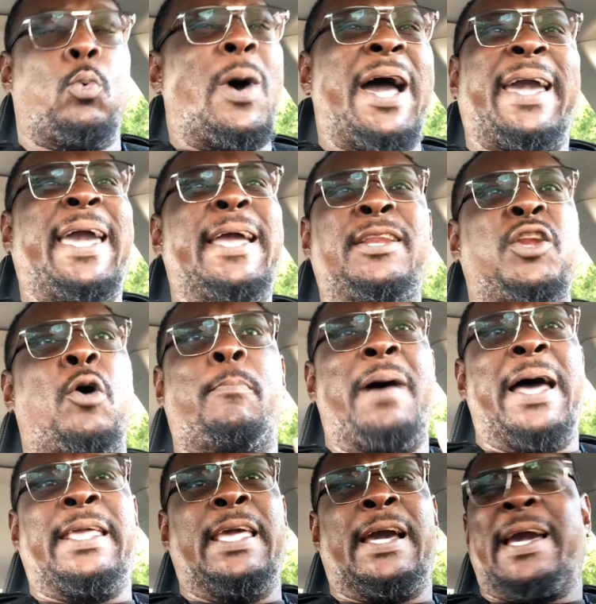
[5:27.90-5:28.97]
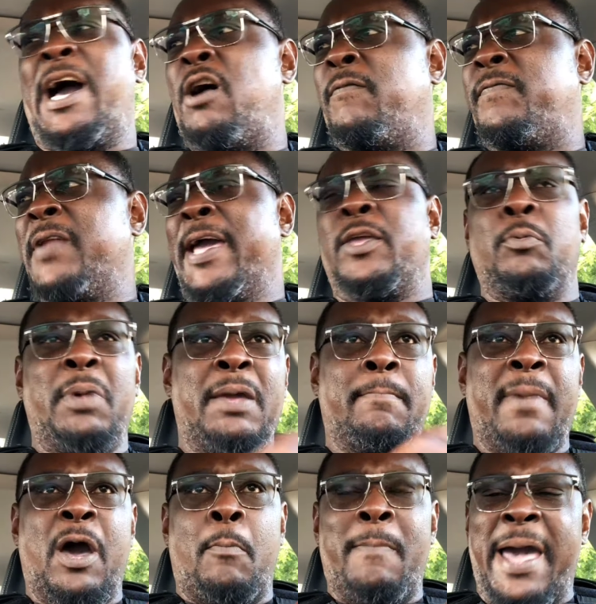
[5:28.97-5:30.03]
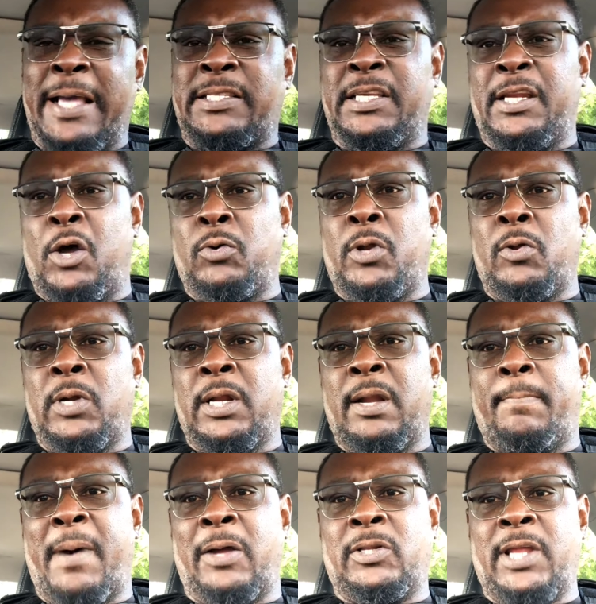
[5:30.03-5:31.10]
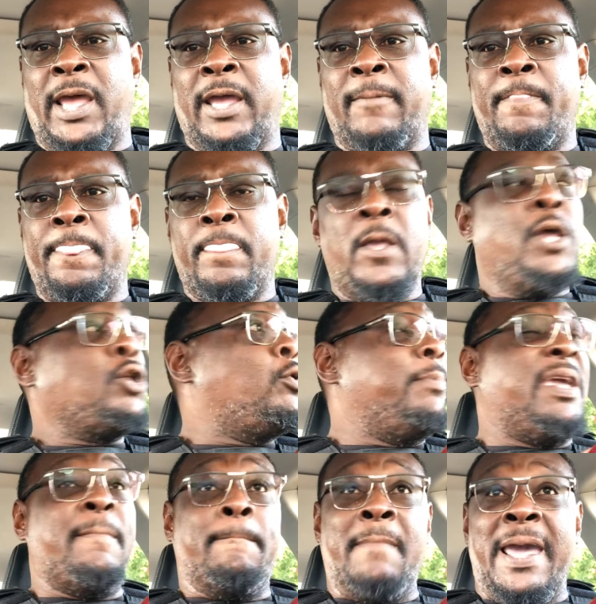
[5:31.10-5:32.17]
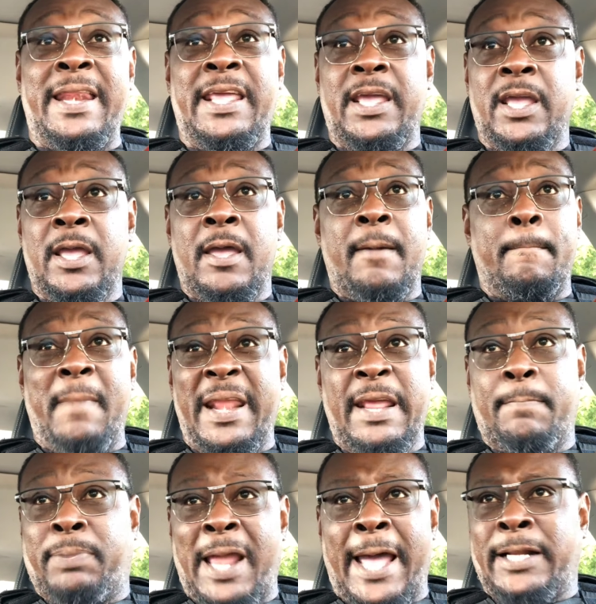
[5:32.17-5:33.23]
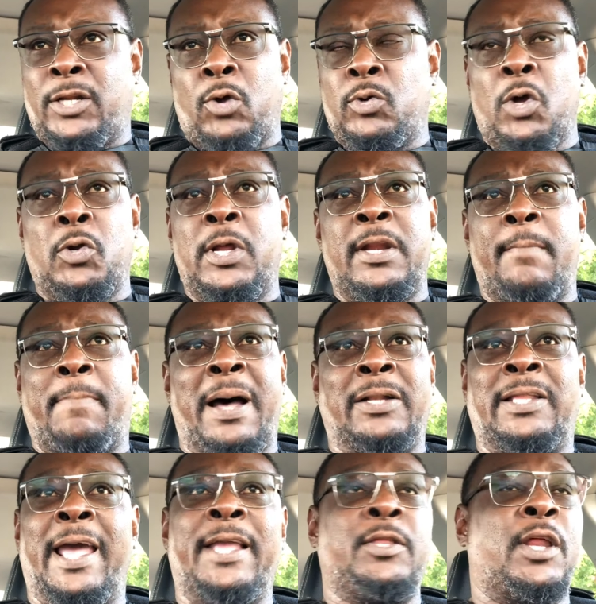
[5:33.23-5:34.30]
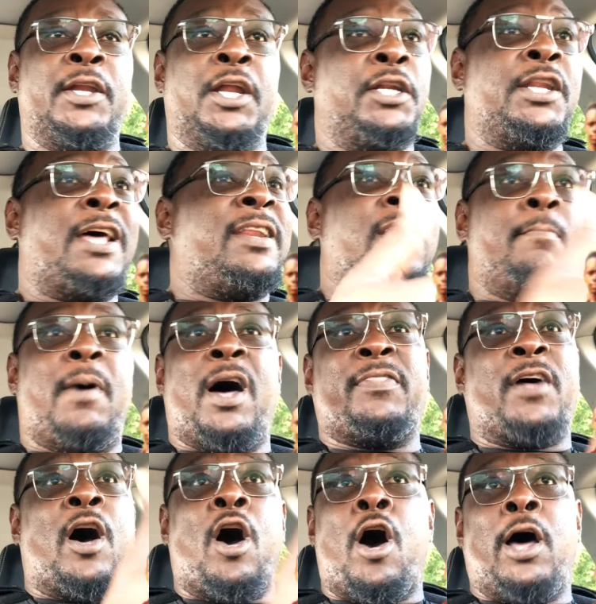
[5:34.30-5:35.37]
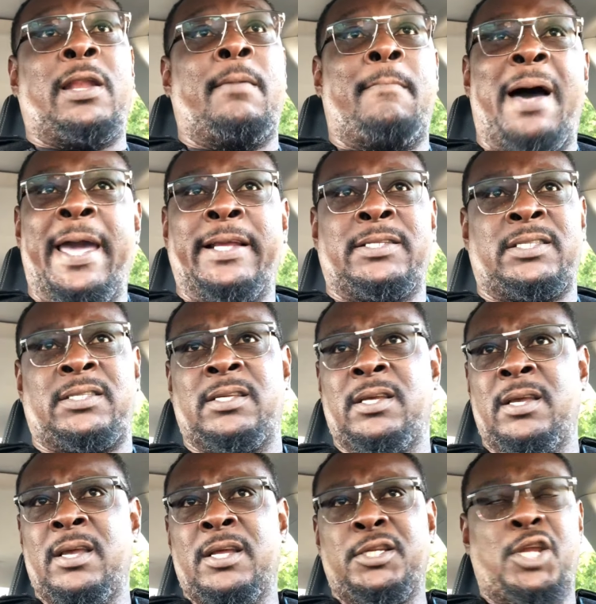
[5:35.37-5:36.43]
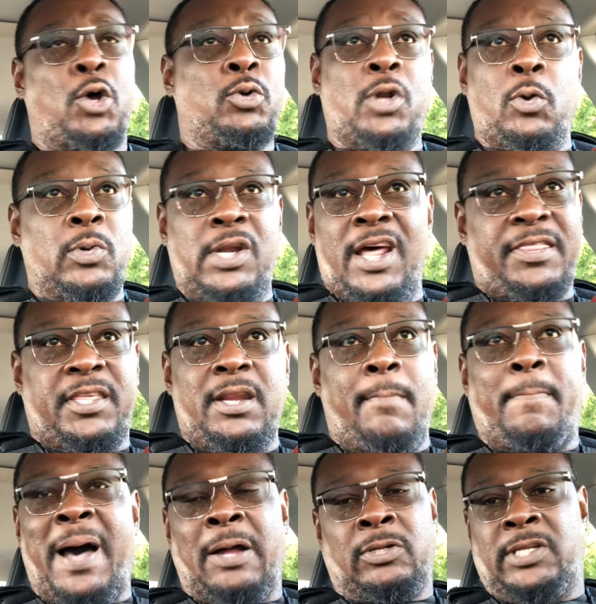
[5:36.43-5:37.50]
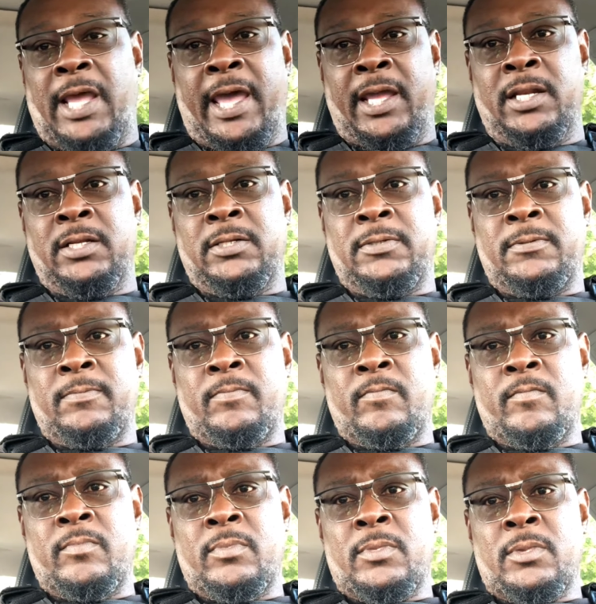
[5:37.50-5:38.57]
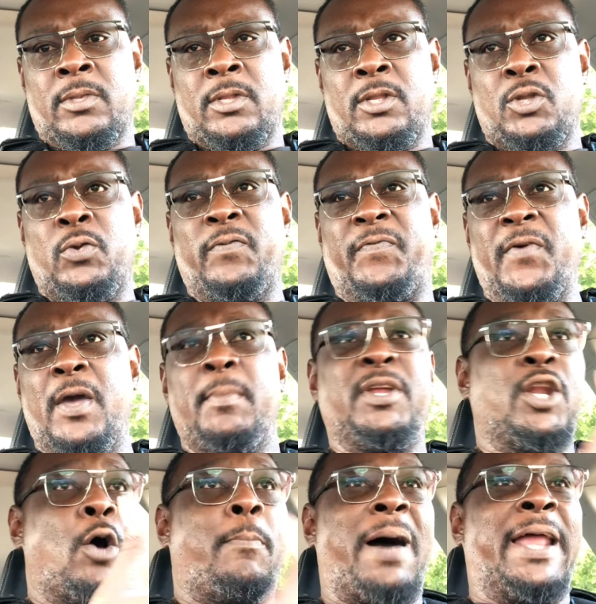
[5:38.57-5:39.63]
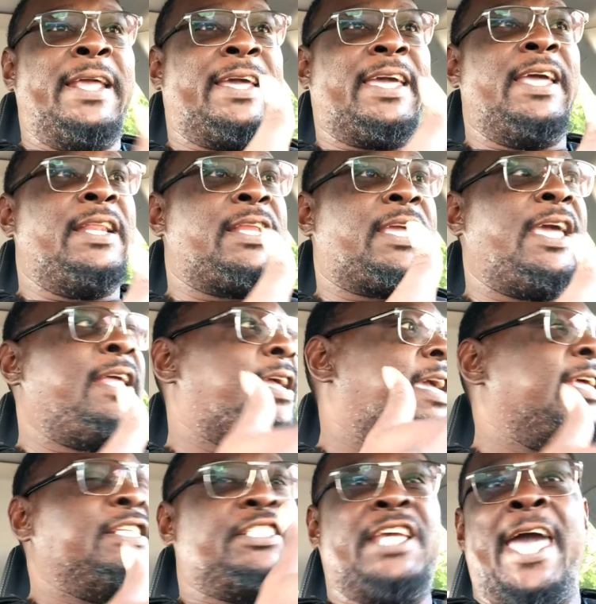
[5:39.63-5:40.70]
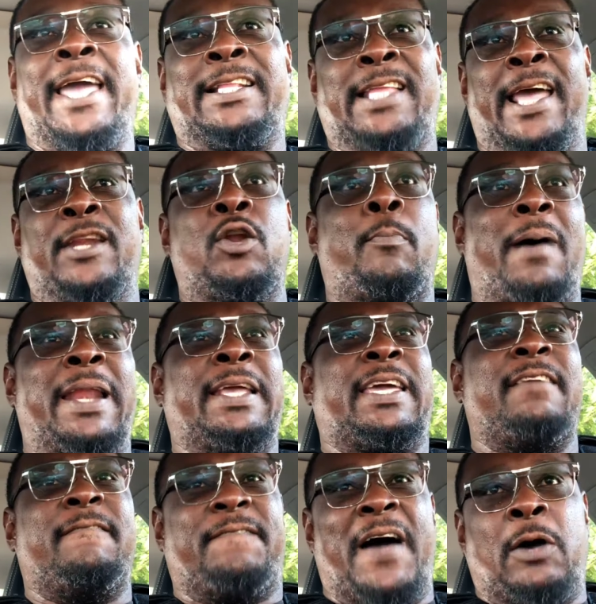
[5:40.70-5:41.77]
Why can't nobody account for that? You mean Mel Maxey don't know nothing about that? You mean Manny Many black don't know nothing about that. None of them other Harlemites don't know nothing about that. You feel me? Nobody can, can, can jack that. Nobody can